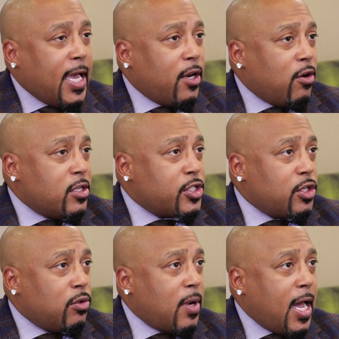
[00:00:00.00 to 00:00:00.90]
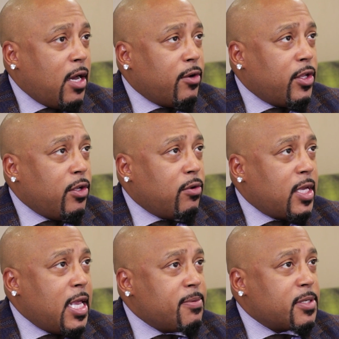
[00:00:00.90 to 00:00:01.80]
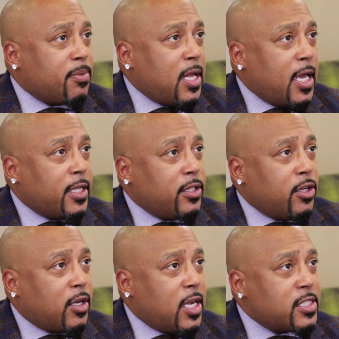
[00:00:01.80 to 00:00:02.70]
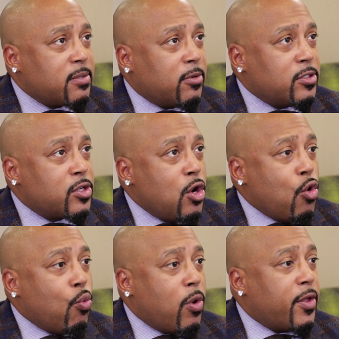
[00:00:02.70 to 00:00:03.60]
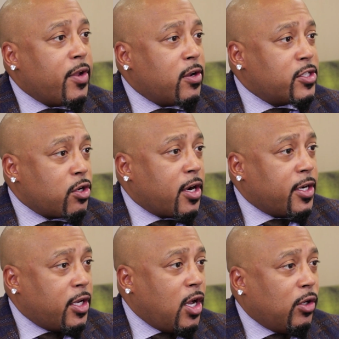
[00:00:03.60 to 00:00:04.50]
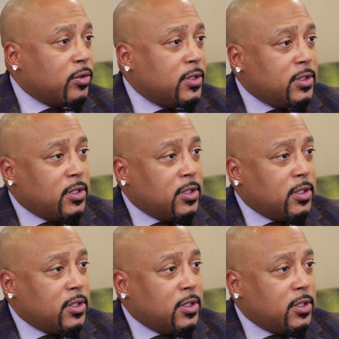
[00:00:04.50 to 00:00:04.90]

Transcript: And also, how do you keep supplying your customers where they're starting to go?